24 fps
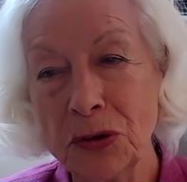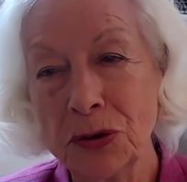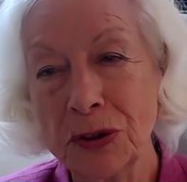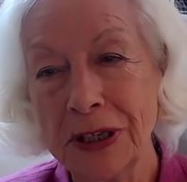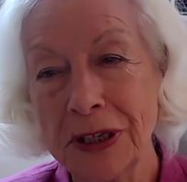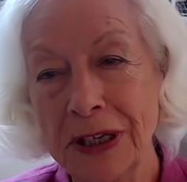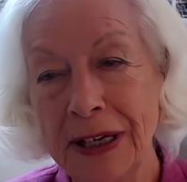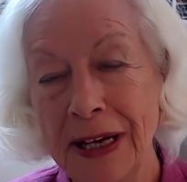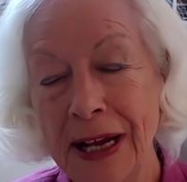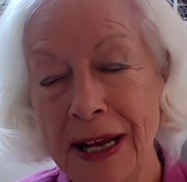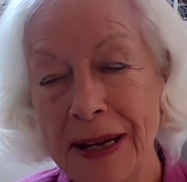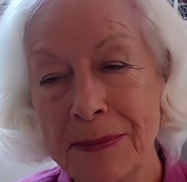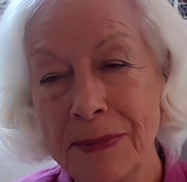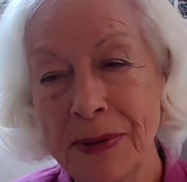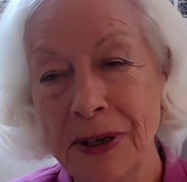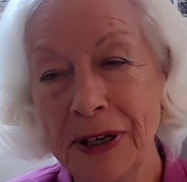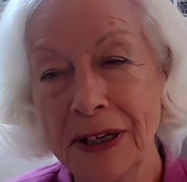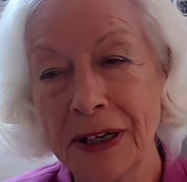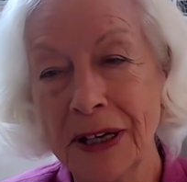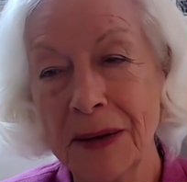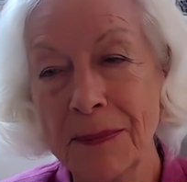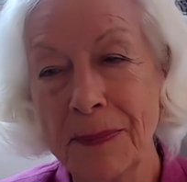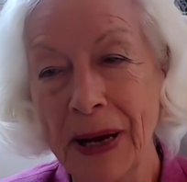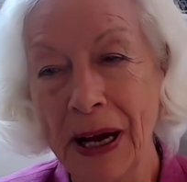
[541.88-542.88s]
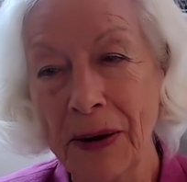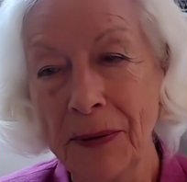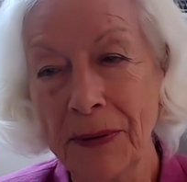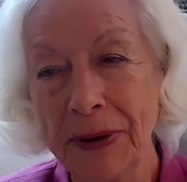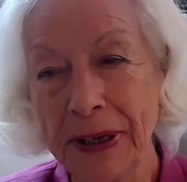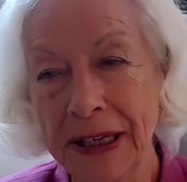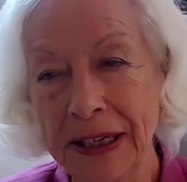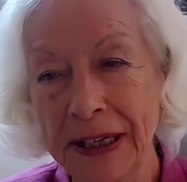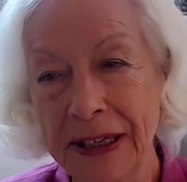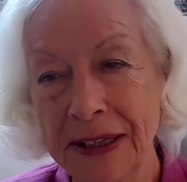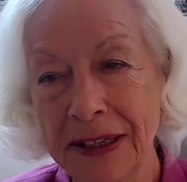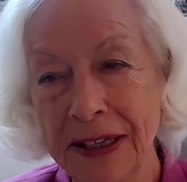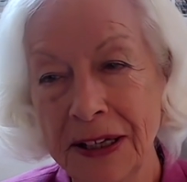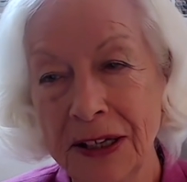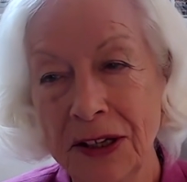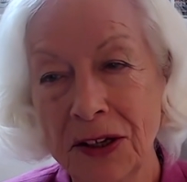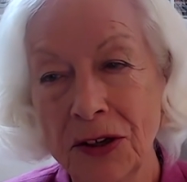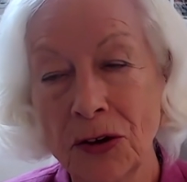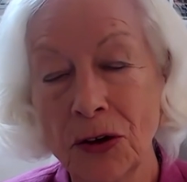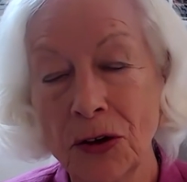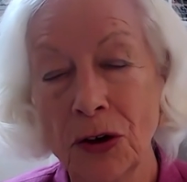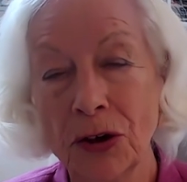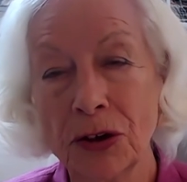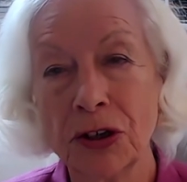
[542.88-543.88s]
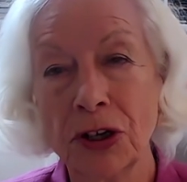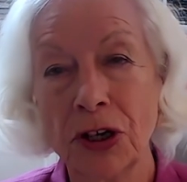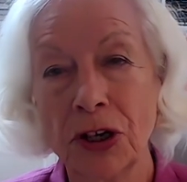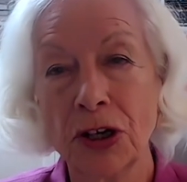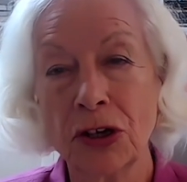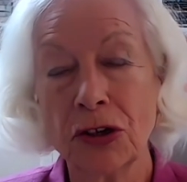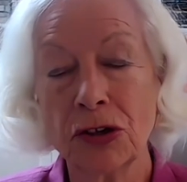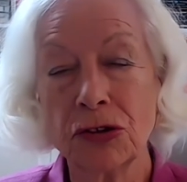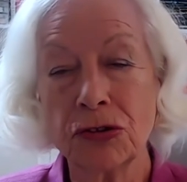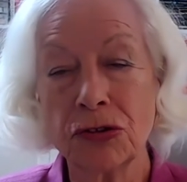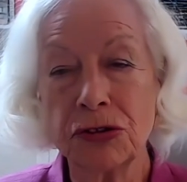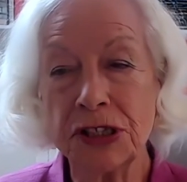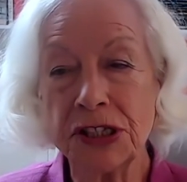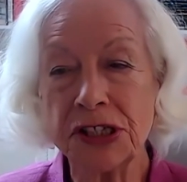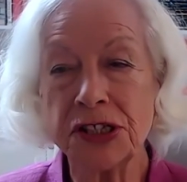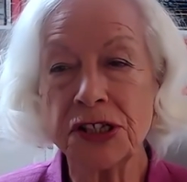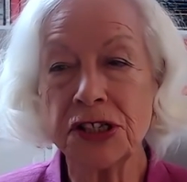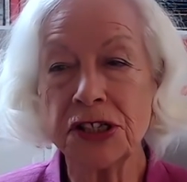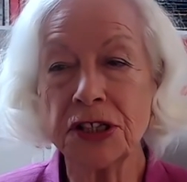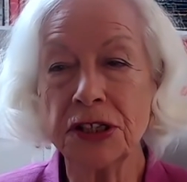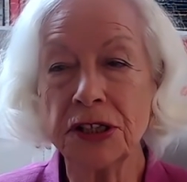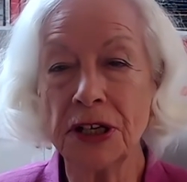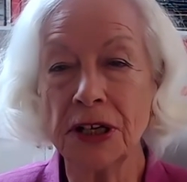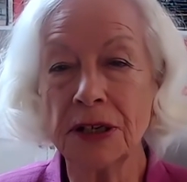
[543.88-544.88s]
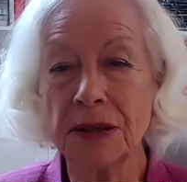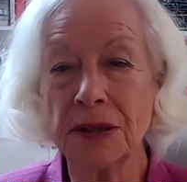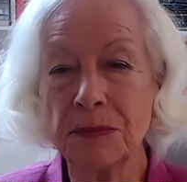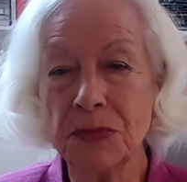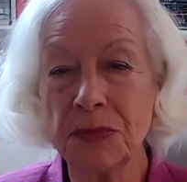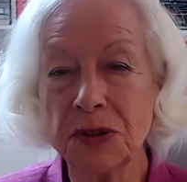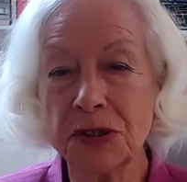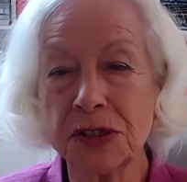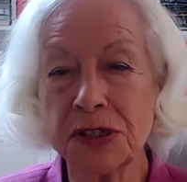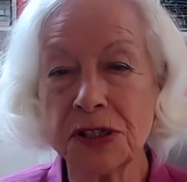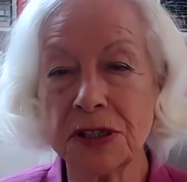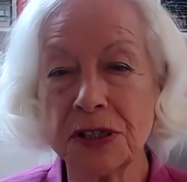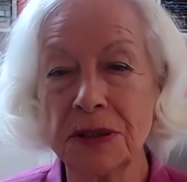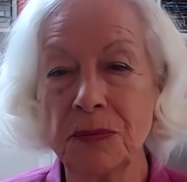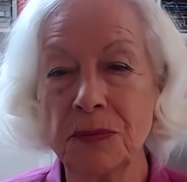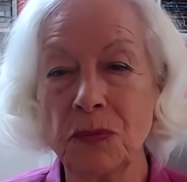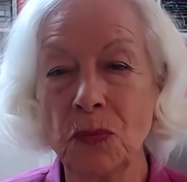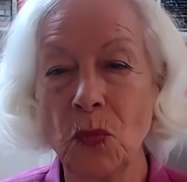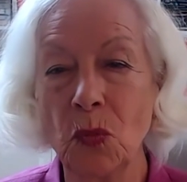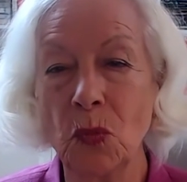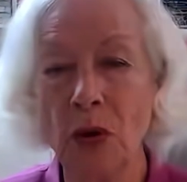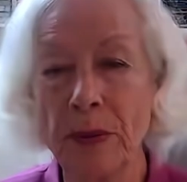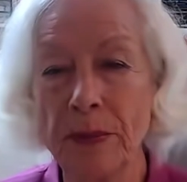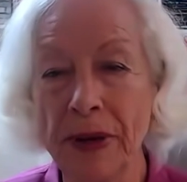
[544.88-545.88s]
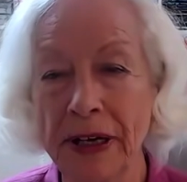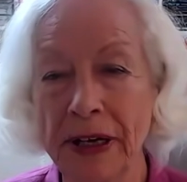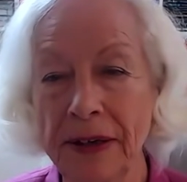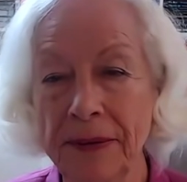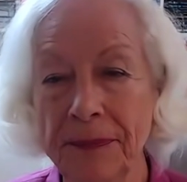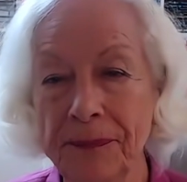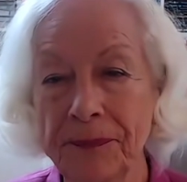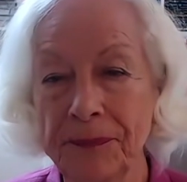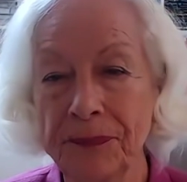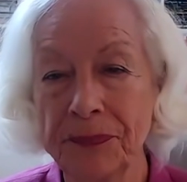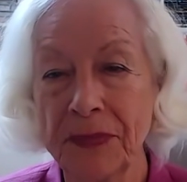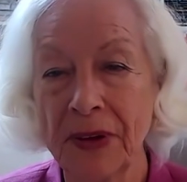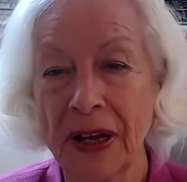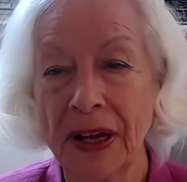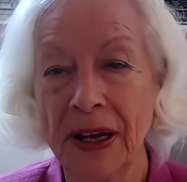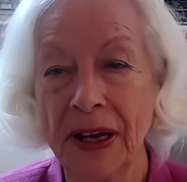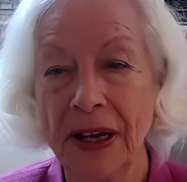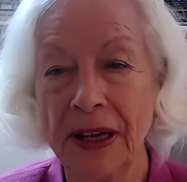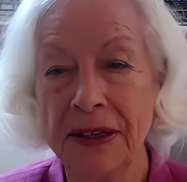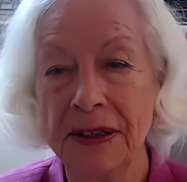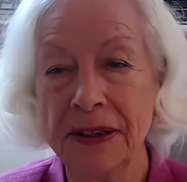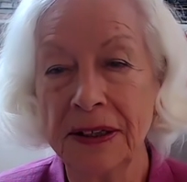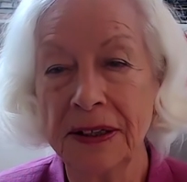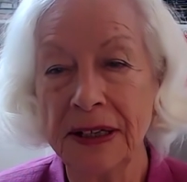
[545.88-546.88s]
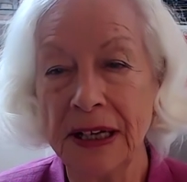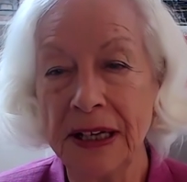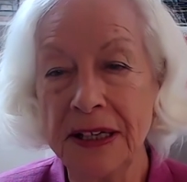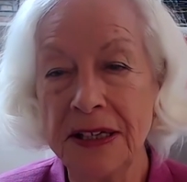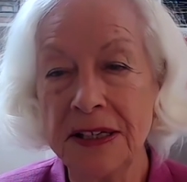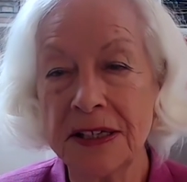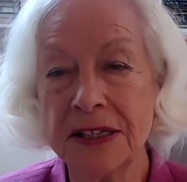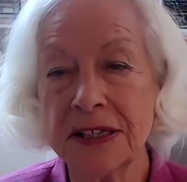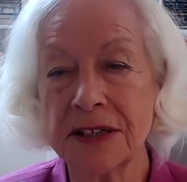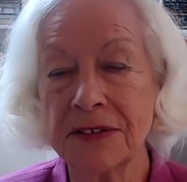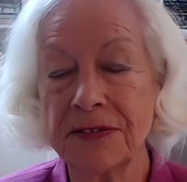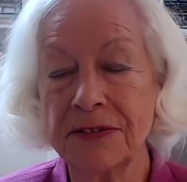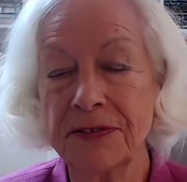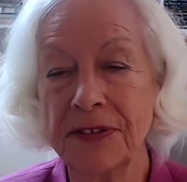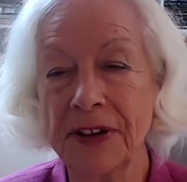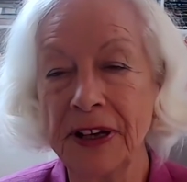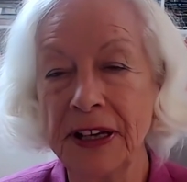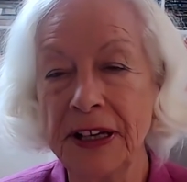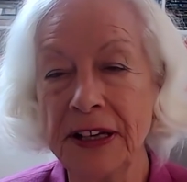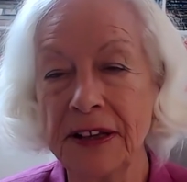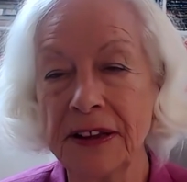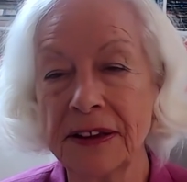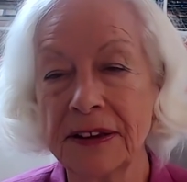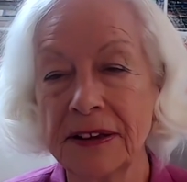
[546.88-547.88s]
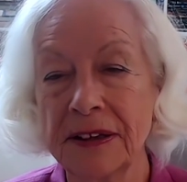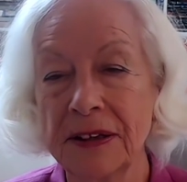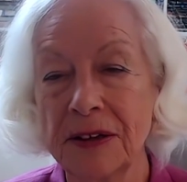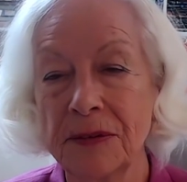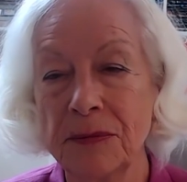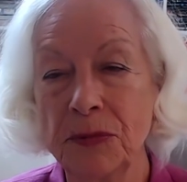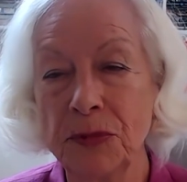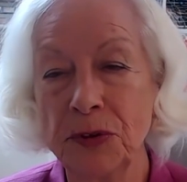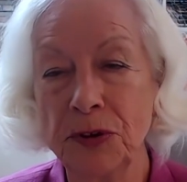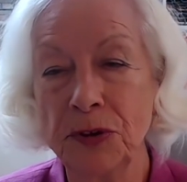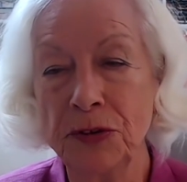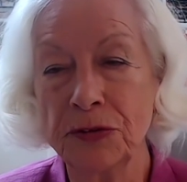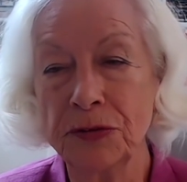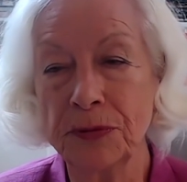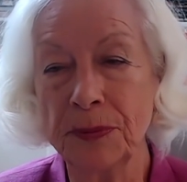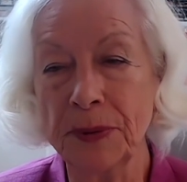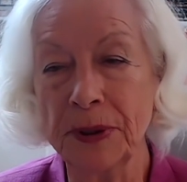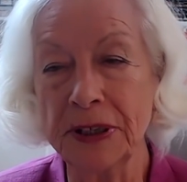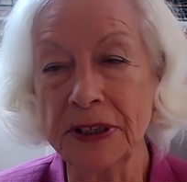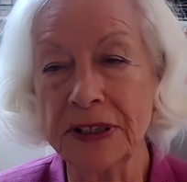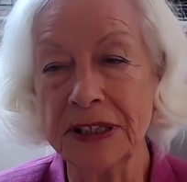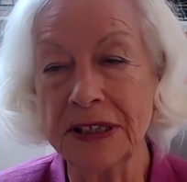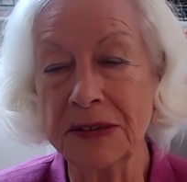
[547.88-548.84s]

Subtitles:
called Lema Gabawi got Christian and Muslim women in an interfaith movement.